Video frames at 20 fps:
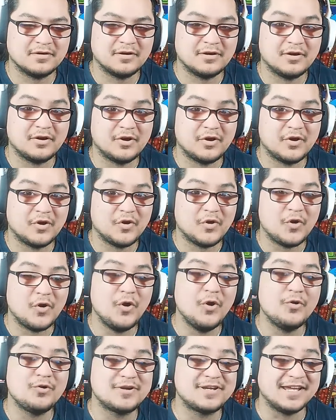Megan,
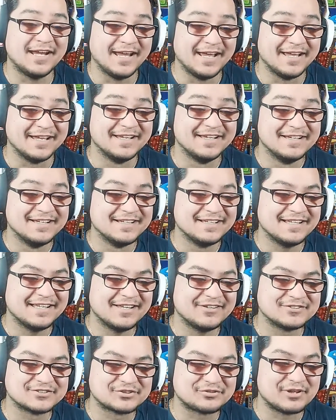okay,
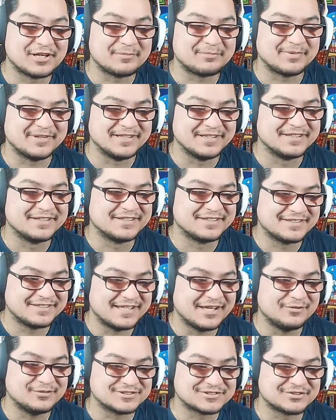that was creepy.
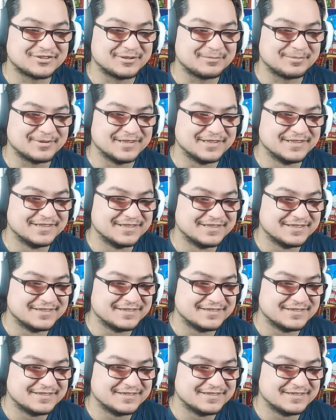That was creepy.